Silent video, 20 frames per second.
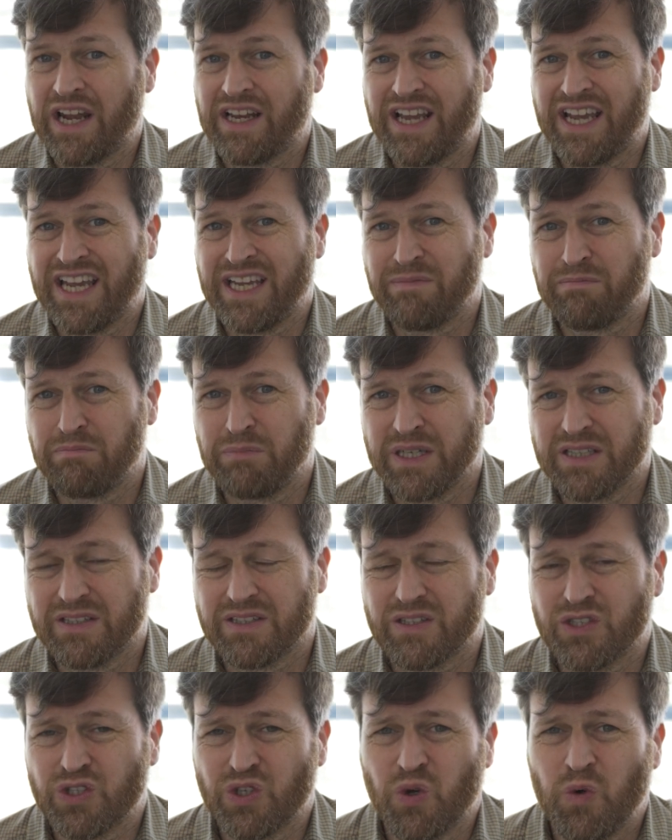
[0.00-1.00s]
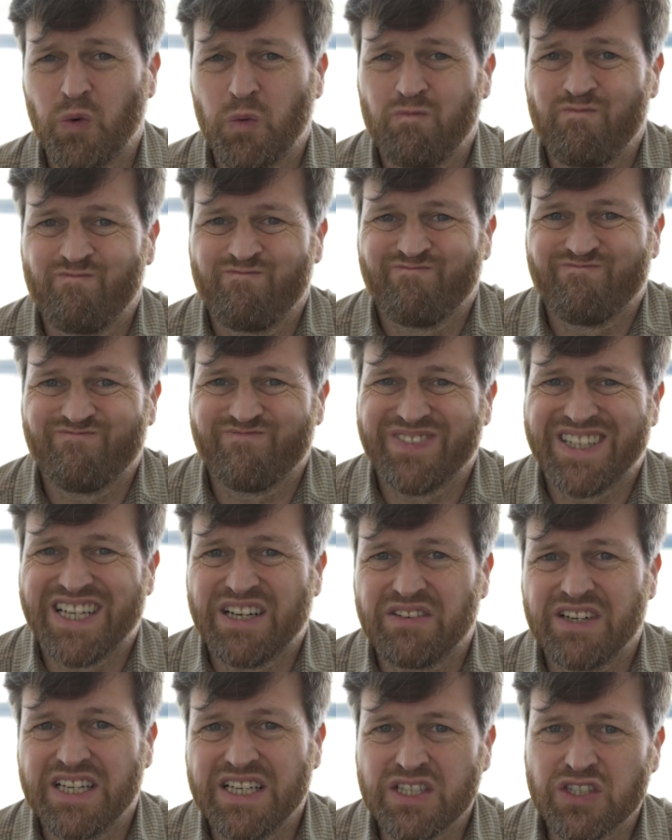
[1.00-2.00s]
and 8-bit, so
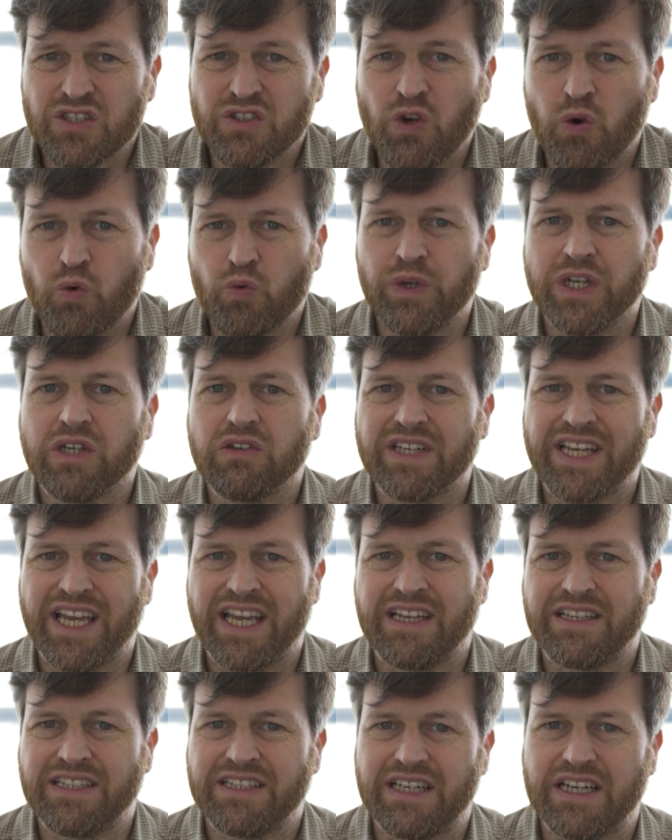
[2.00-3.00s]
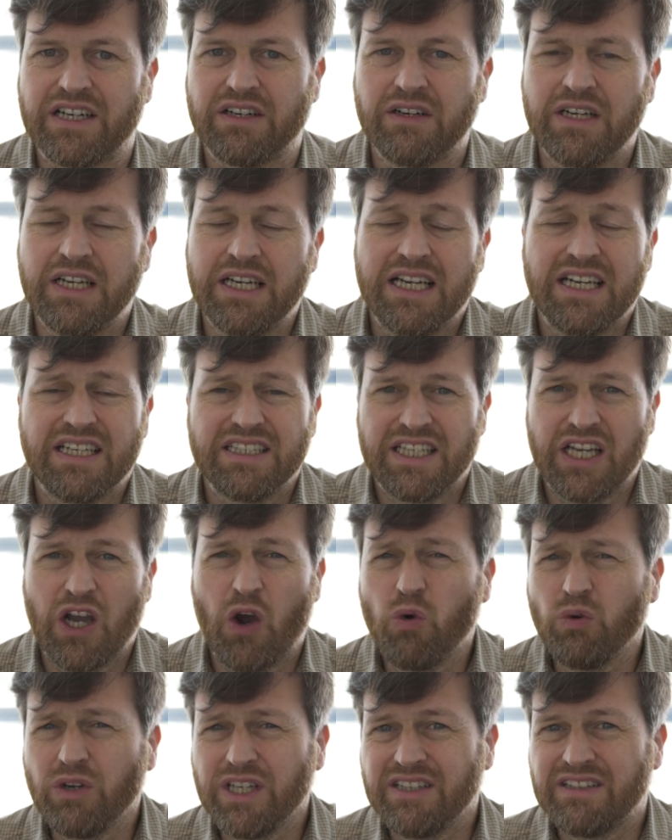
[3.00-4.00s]
there is no real gain there. The
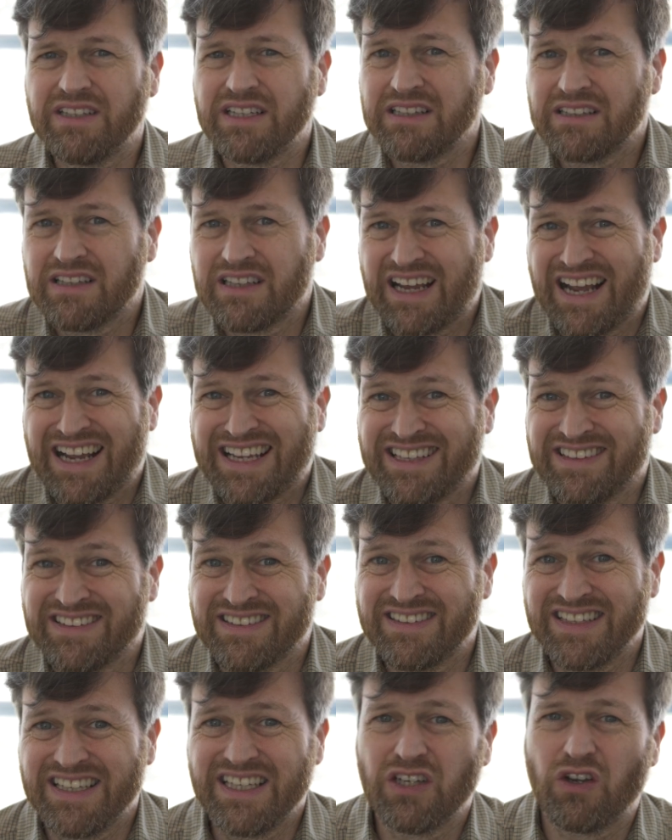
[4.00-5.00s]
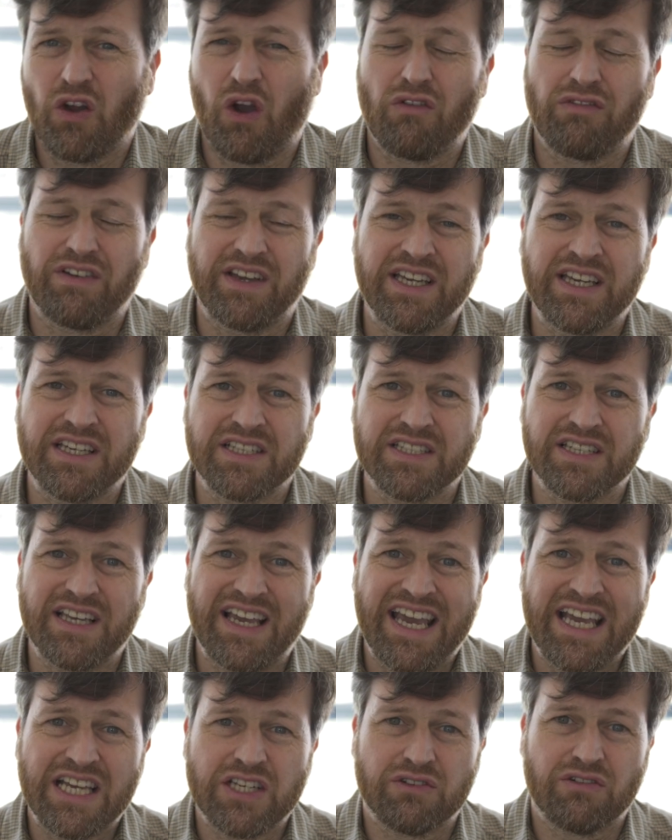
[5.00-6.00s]
only thing that I can think of is
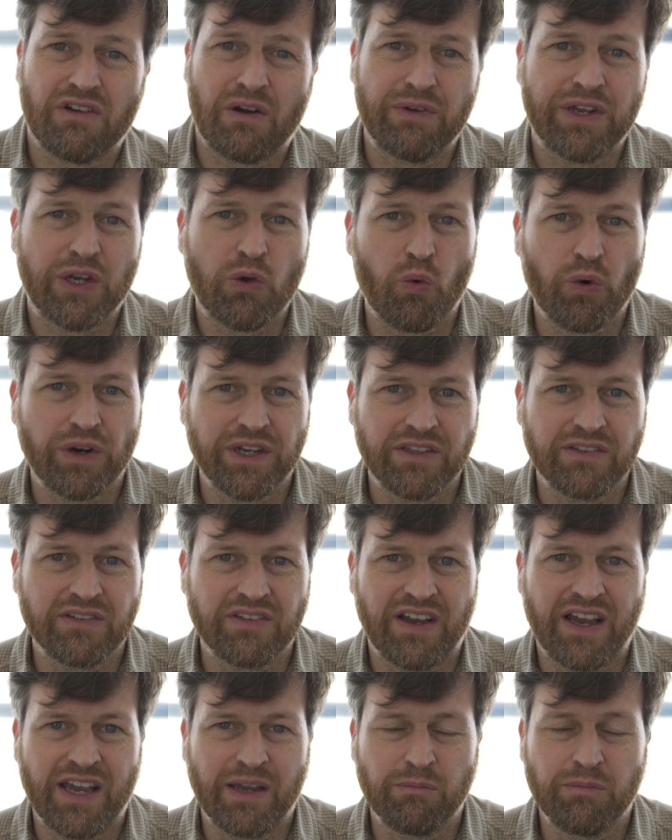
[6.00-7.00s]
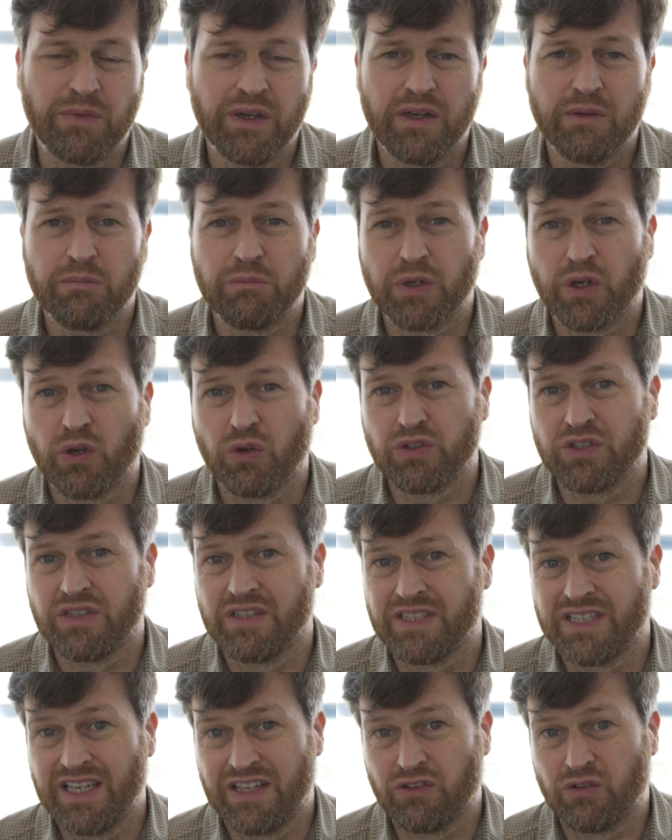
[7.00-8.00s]
extra recording time, because
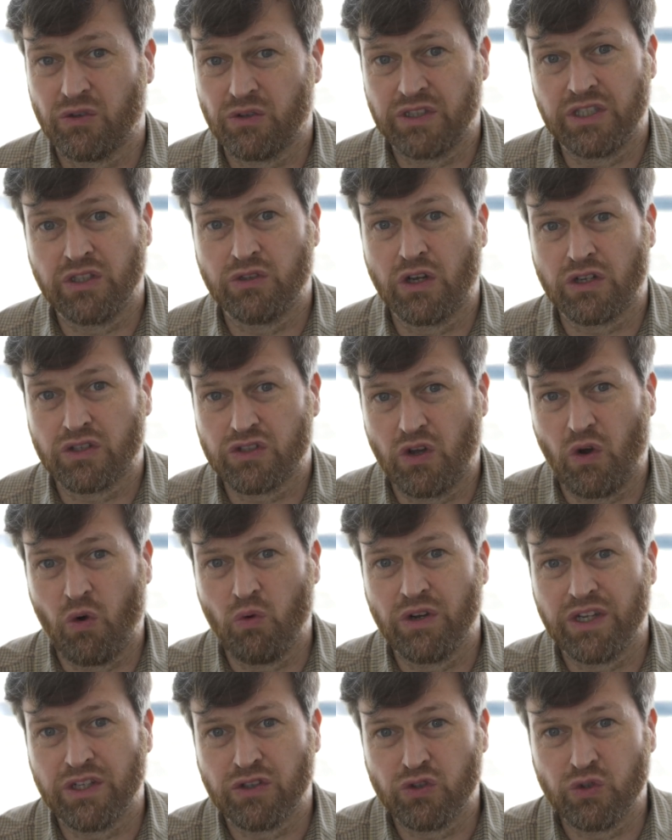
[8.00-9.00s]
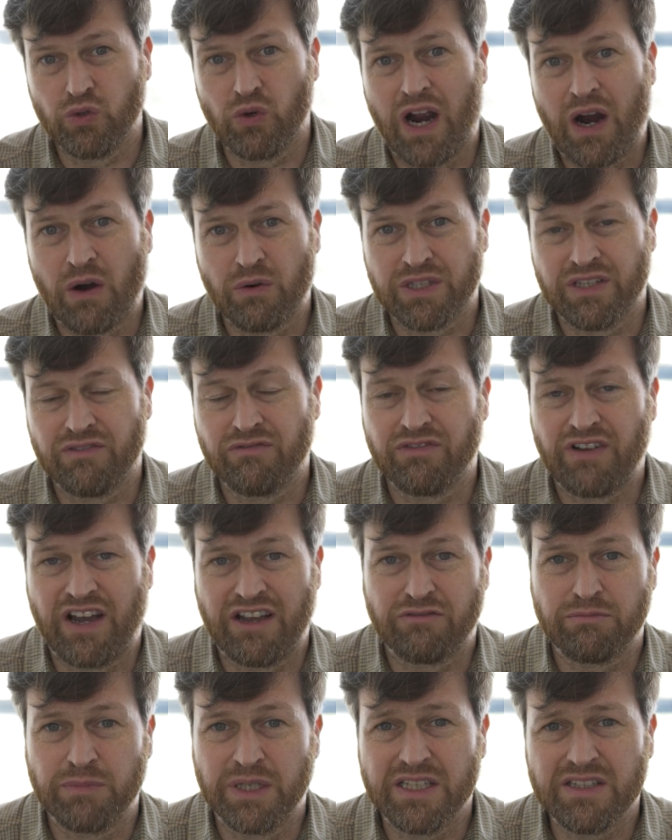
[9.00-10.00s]
the Z30 does only 2 hours and
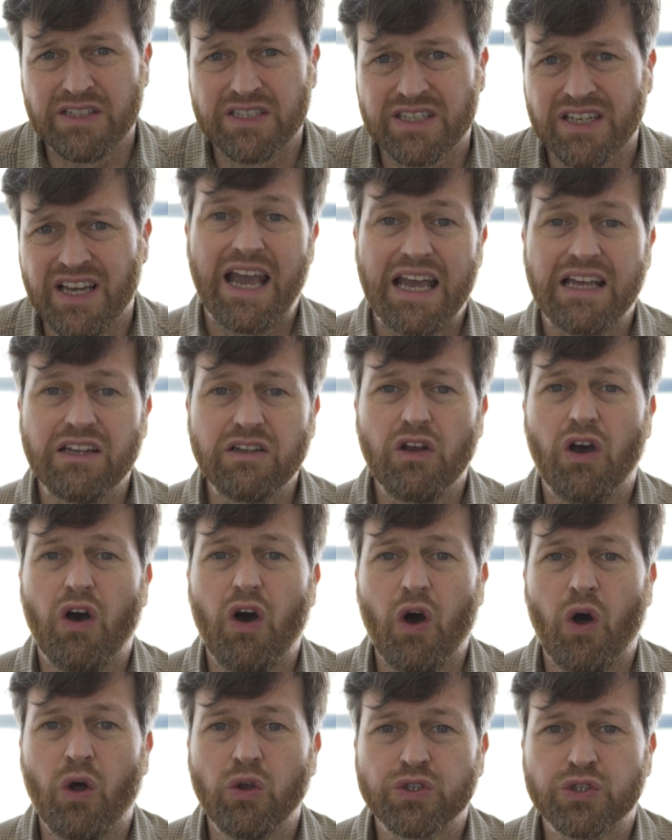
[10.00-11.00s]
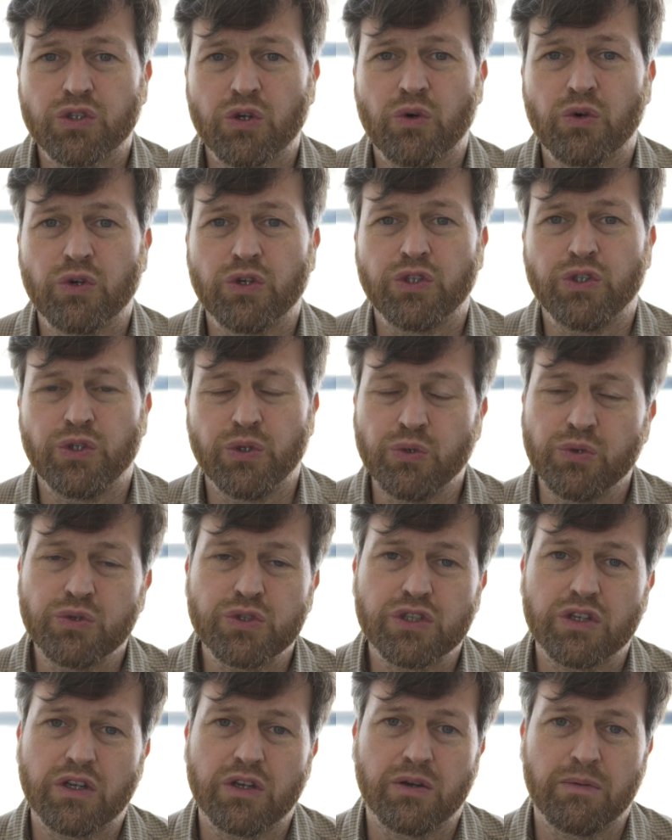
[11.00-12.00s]
5 minutes, and also
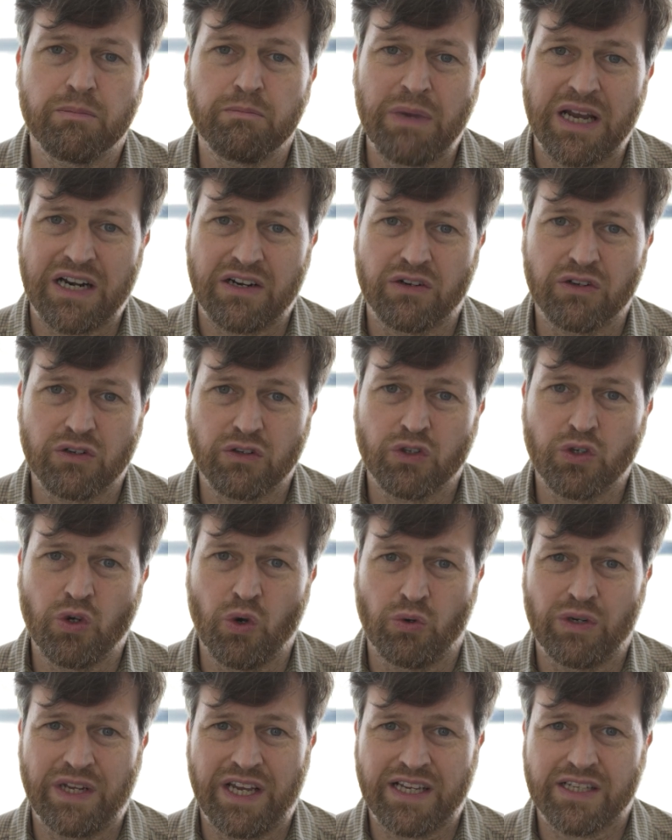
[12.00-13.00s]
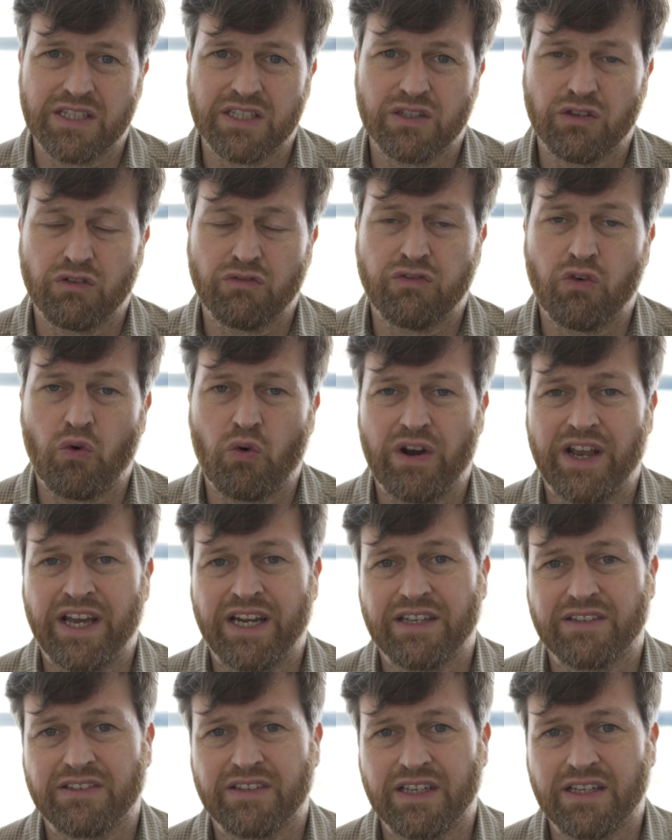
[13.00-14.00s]
use better codecs for
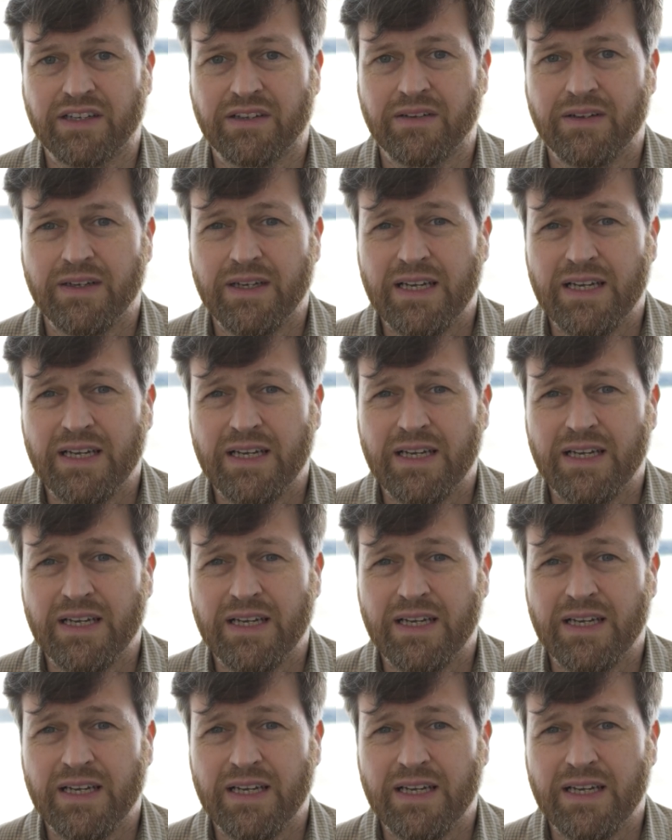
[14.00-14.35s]
editing.